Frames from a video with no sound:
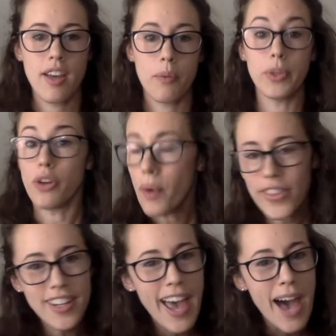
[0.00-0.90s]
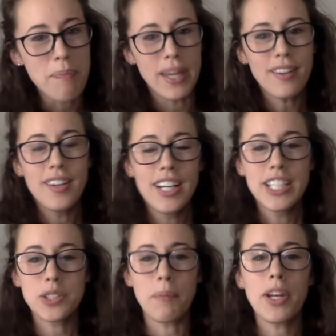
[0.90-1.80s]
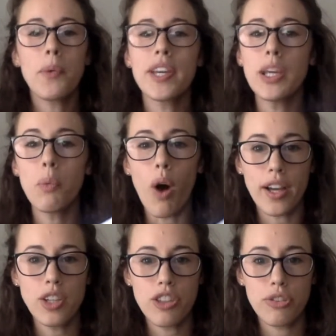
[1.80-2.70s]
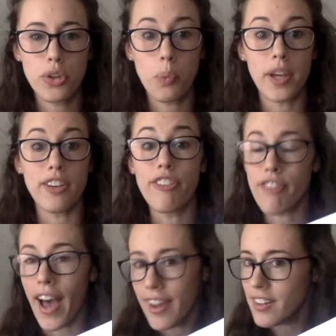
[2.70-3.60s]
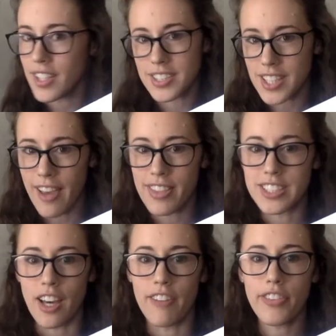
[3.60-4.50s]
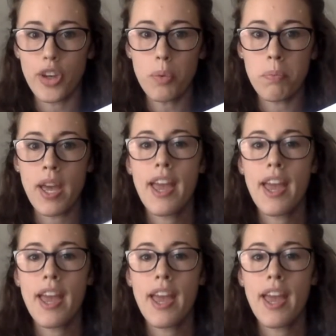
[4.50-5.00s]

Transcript: We don't want that to happen, so I'm going to quickly walk you through what you'll find inside this envelope